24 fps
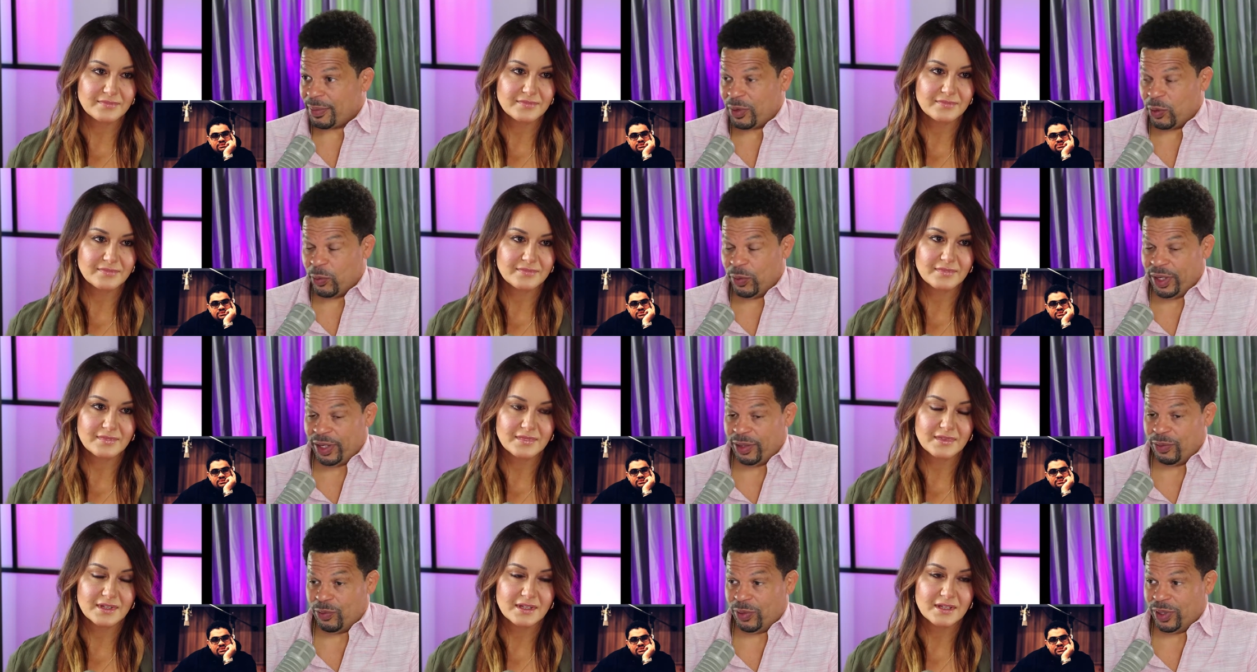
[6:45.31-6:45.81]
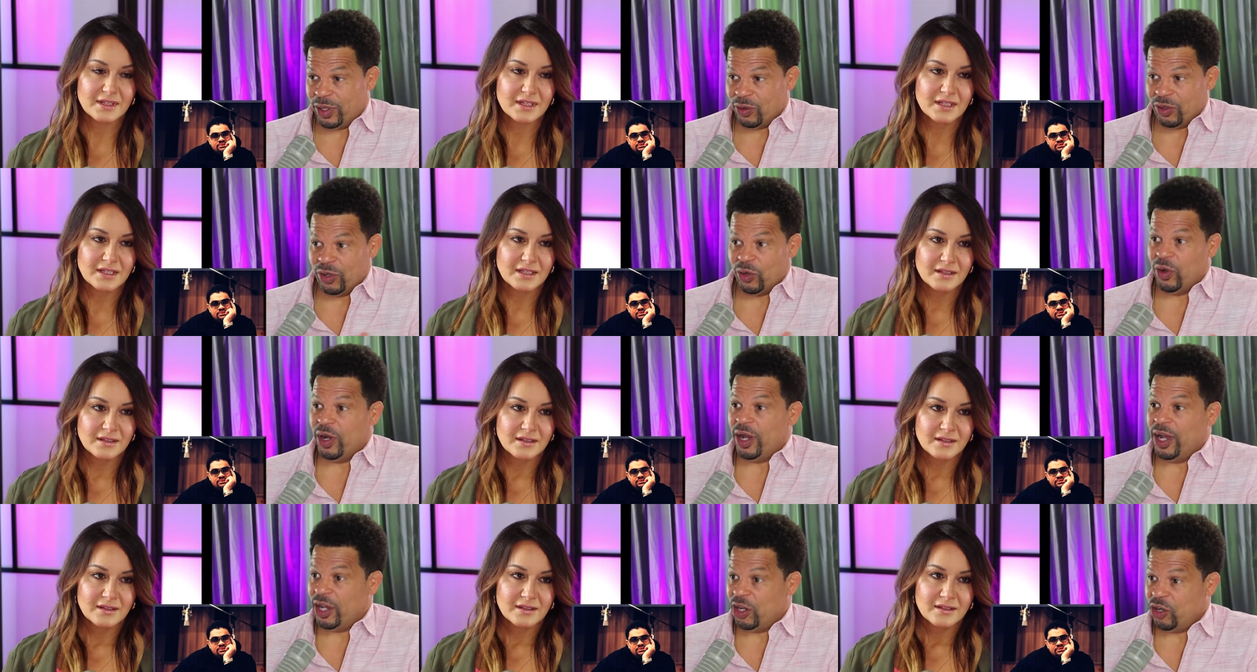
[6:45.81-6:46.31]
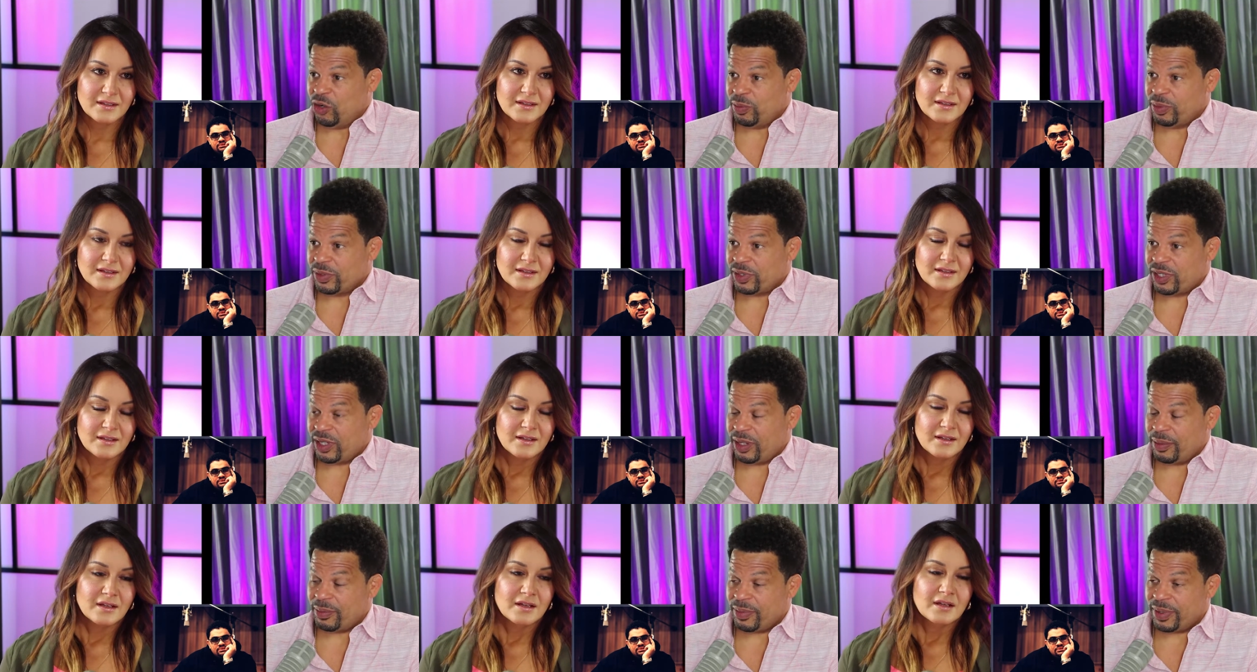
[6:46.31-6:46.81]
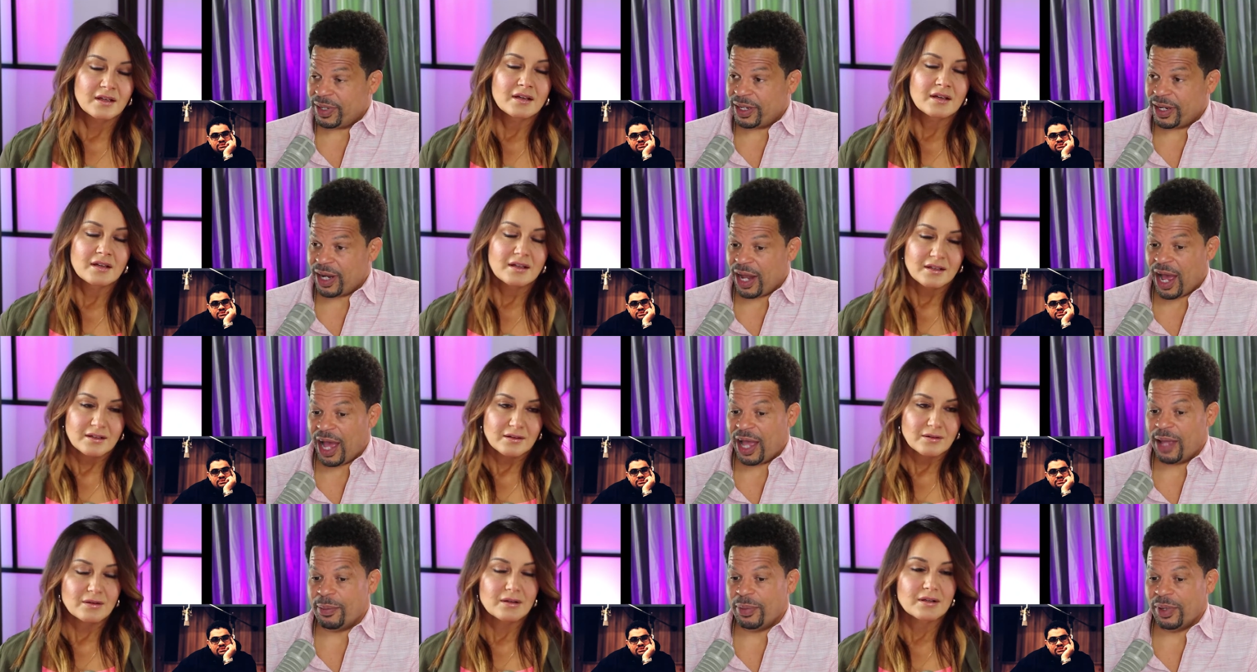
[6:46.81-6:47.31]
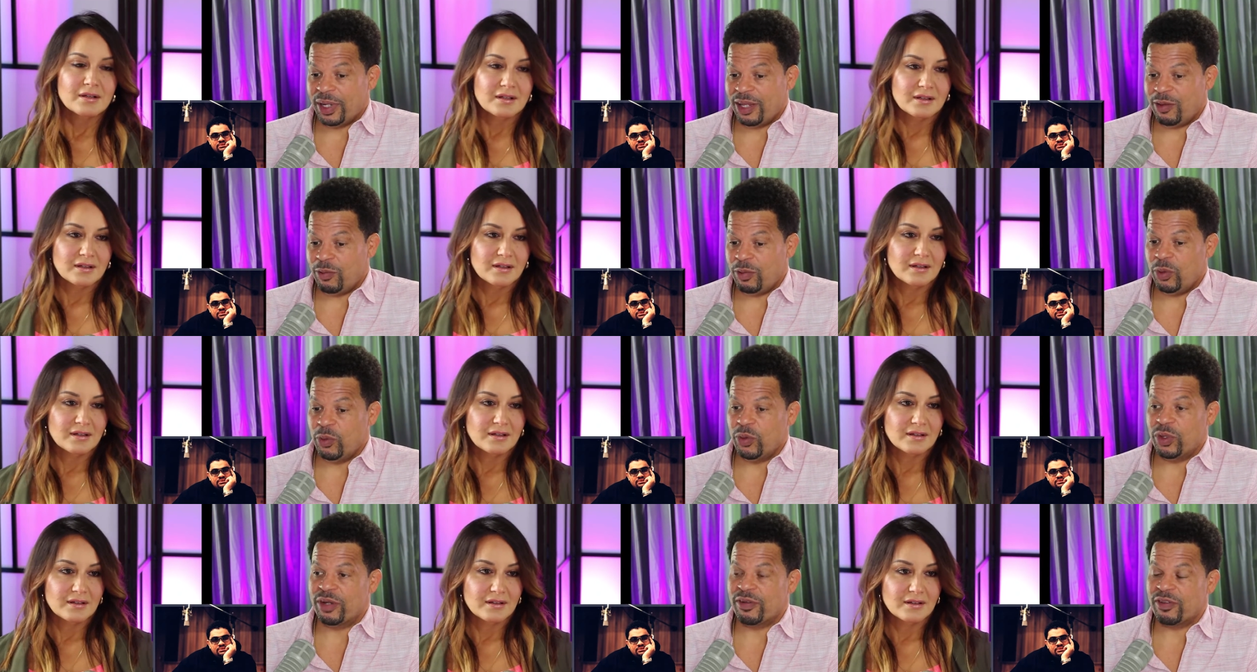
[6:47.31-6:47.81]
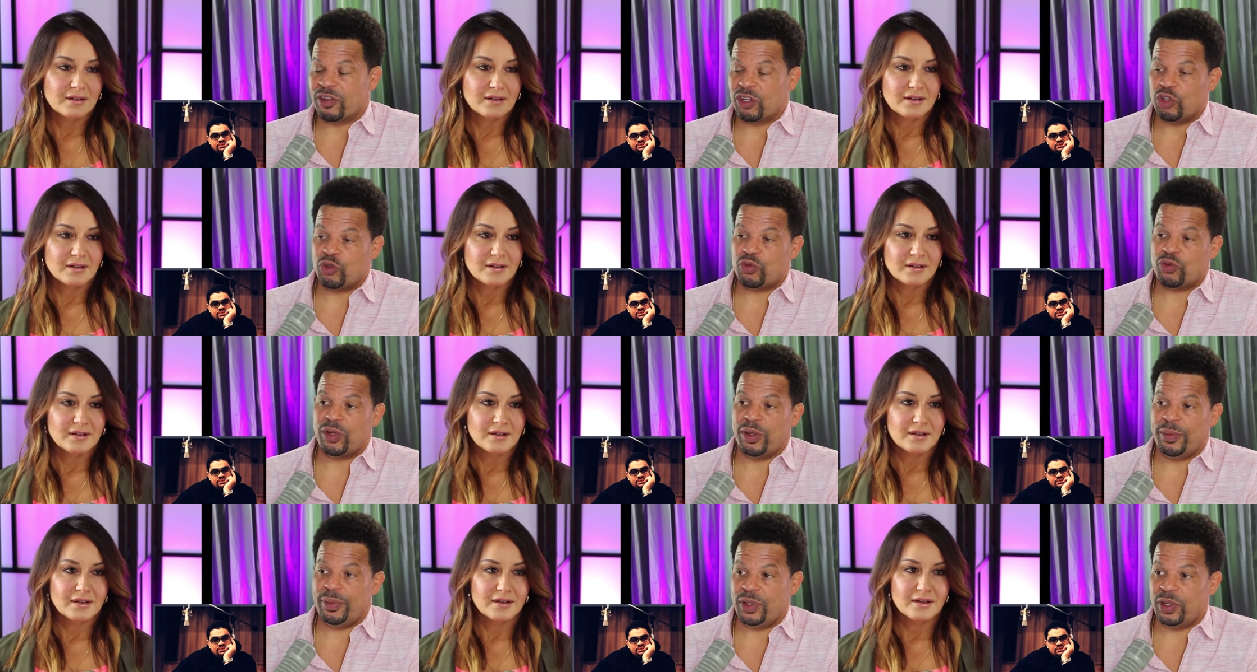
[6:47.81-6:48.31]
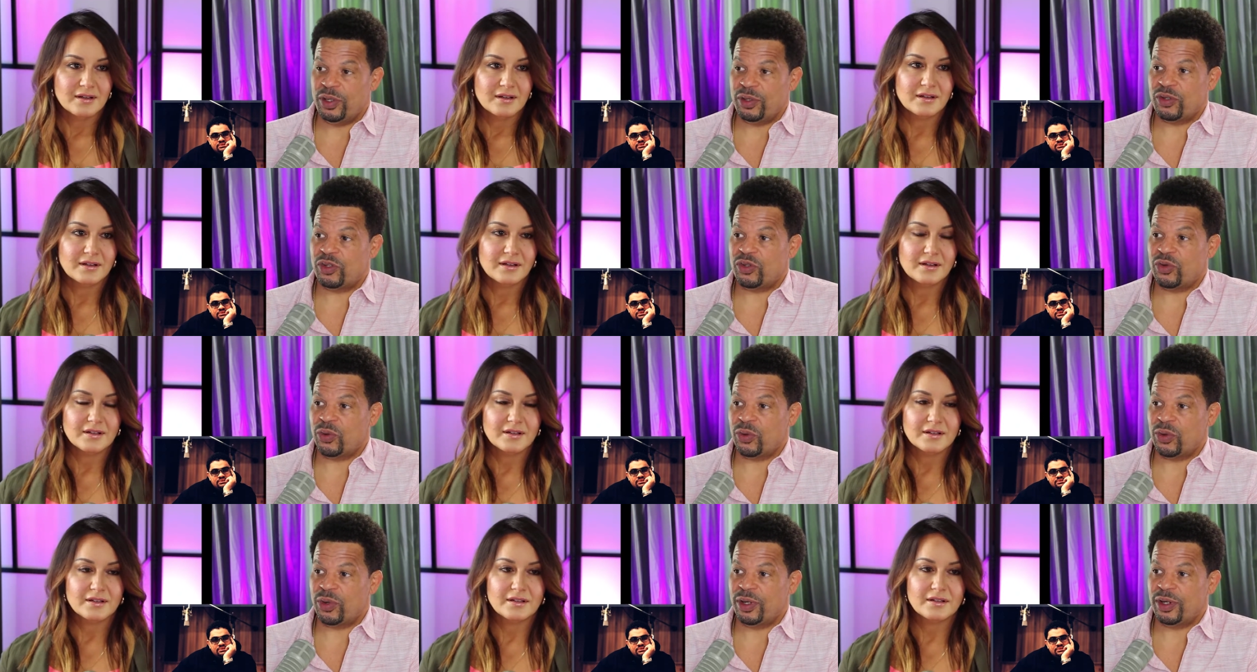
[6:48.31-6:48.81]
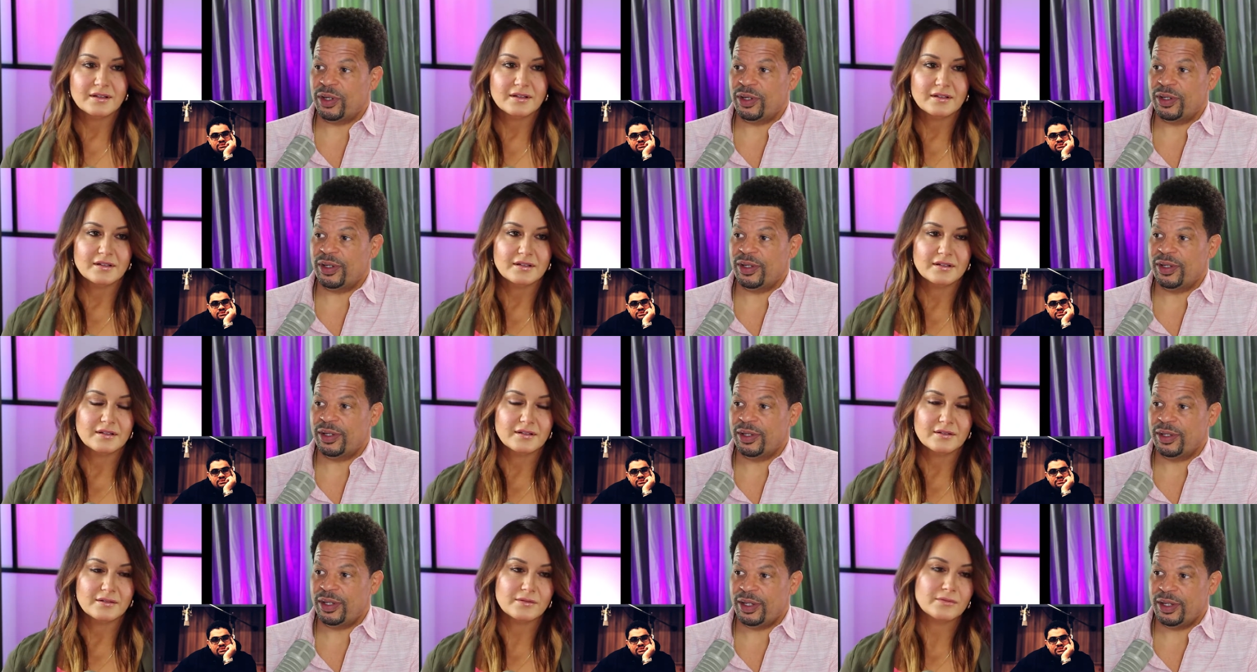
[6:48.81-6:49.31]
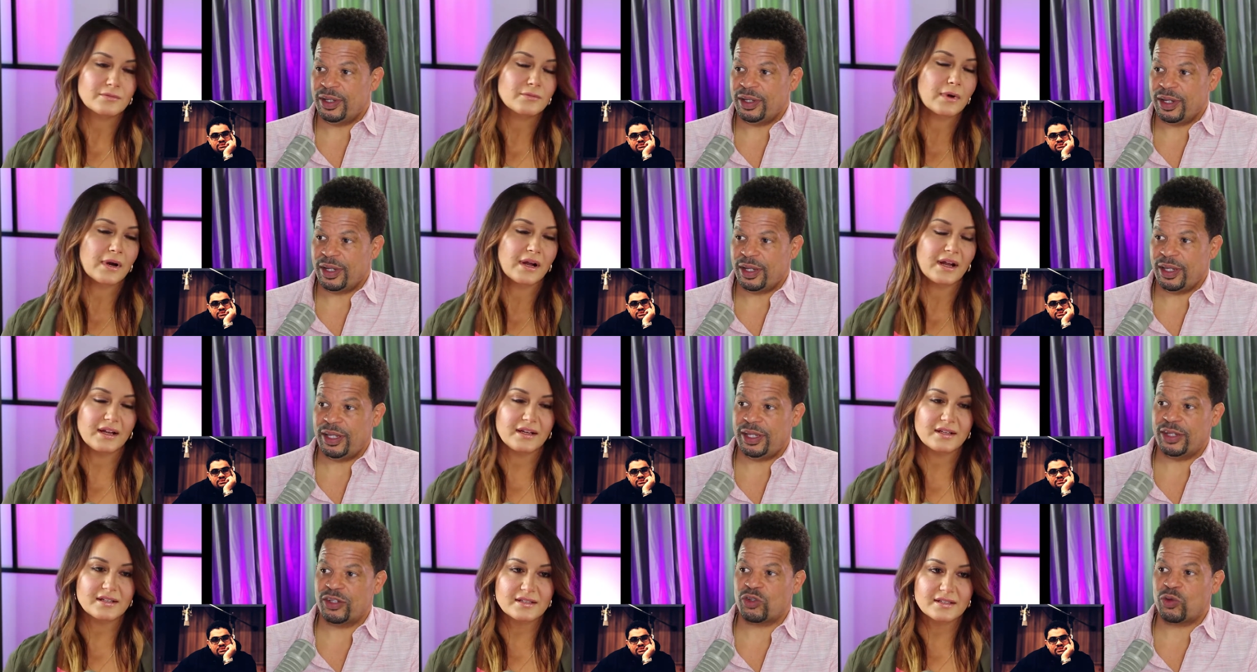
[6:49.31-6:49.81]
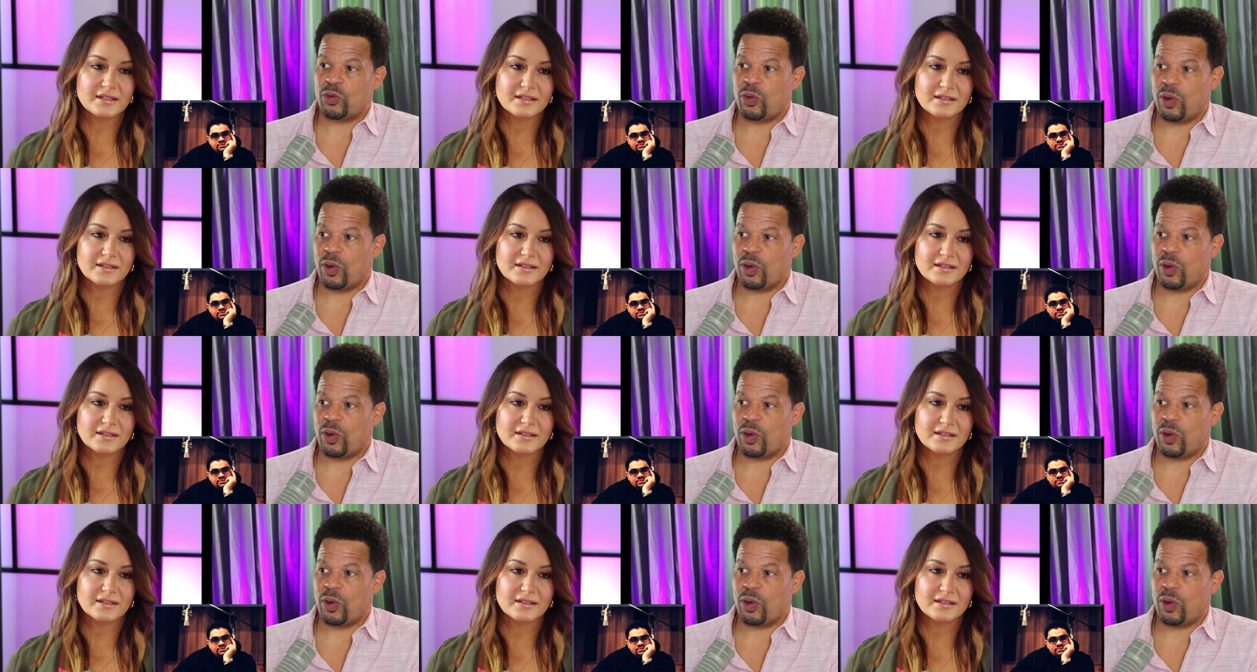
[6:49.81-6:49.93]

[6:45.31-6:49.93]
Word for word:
Speaker 1: I mean, we, we don't know 100%, but I believe we would have contributed toward right. his